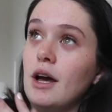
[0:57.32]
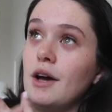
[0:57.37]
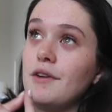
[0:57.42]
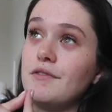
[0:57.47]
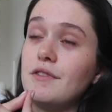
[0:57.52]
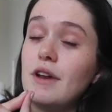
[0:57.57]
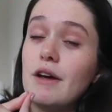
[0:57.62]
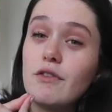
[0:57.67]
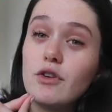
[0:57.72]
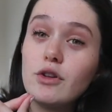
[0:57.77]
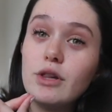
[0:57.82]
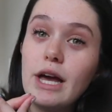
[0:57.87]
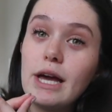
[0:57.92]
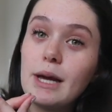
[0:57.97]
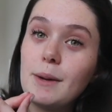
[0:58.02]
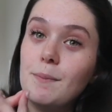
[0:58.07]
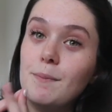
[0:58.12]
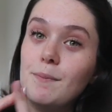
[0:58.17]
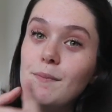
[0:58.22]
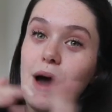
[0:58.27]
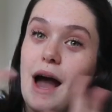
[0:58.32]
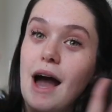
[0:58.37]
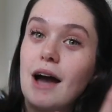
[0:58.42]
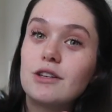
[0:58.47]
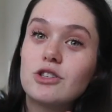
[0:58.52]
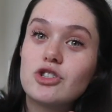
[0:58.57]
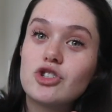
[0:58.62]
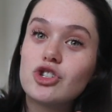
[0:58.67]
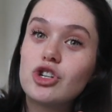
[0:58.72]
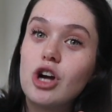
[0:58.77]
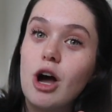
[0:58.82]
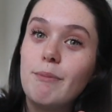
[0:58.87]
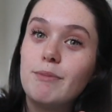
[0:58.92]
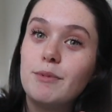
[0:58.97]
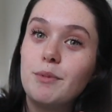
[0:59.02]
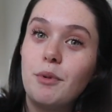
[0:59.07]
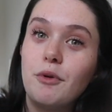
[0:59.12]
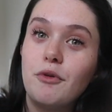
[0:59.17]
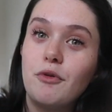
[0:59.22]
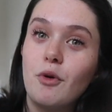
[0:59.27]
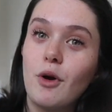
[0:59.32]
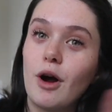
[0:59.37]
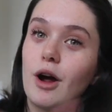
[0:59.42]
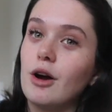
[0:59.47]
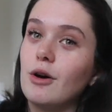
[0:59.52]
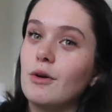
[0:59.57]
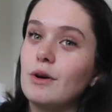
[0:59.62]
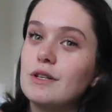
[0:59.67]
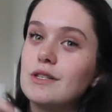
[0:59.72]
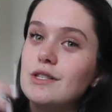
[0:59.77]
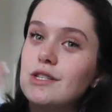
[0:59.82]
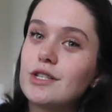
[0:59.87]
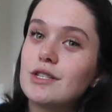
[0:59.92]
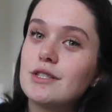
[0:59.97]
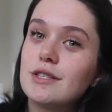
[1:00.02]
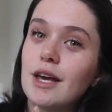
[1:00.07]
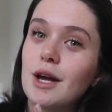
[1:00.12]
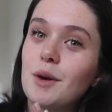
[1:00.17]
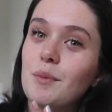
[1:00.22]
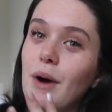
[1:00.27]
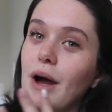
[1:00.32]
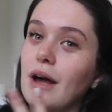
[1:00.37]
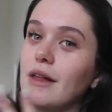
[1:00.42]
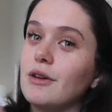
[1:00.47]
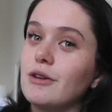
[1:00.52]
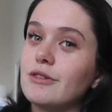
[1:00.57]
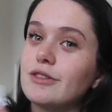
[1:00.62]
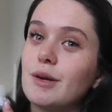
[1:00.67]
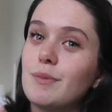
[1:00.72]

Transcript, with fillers: I've never like mass shopped before. I always just like buy a little